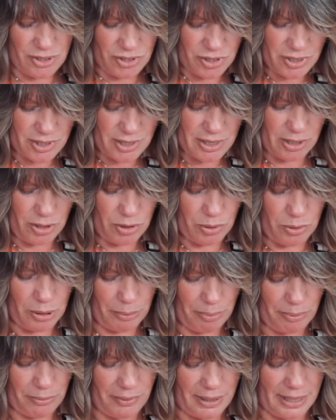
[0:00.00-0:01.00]
just
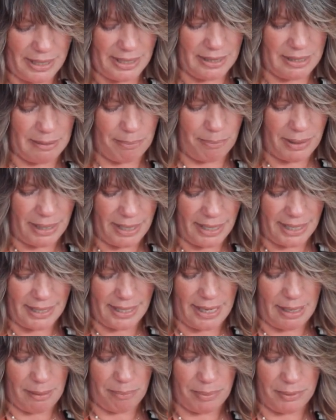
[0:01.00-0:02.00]
incorporating the
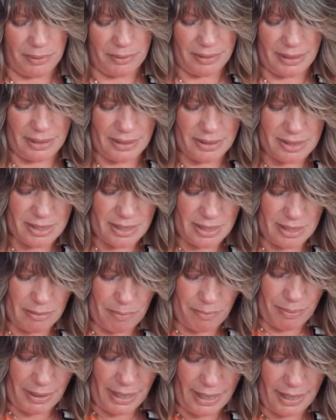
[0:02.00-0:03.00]
pineapple into
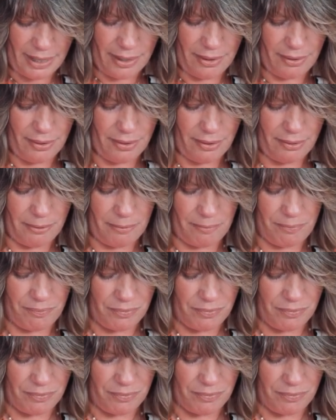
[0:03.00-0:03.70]
the batter.